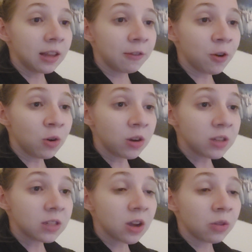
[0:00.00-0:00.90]
They
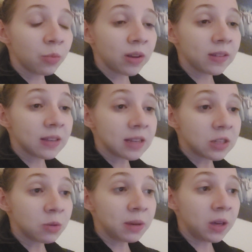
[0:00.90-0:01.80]
focus on what it
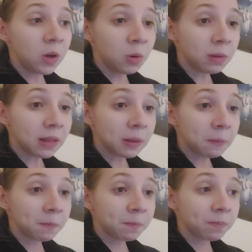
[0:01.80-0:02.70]
is to be human,
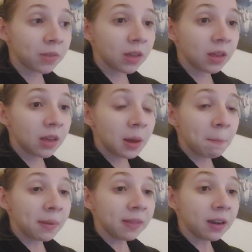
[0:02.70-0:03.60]

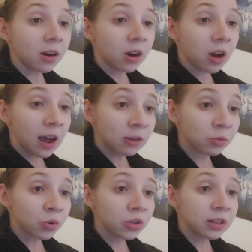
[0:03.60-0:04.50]
but their
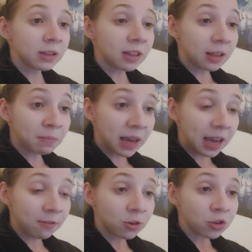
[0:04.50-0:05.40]
outward
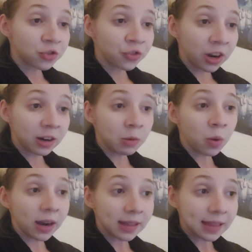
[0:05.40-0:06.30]
behaviors vary
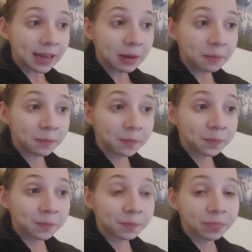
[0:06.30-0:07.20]
widely.
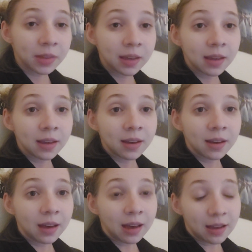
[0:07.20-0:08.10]

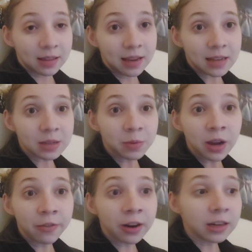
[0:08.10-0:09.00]
And yes, we
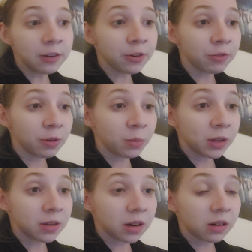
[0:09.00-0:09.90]
are very different from one
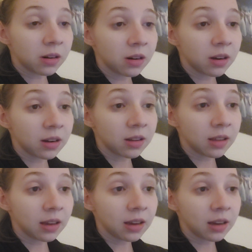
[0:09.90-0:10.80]
another, I
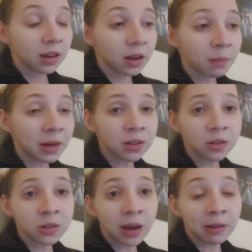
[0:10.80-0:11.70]
think,
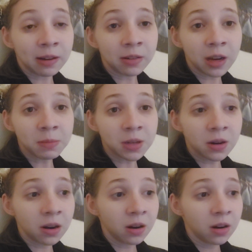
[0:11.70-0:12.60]
compared to how other types
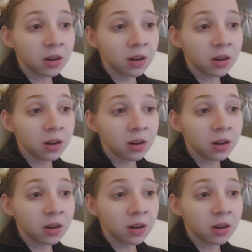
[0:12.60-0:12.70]
are.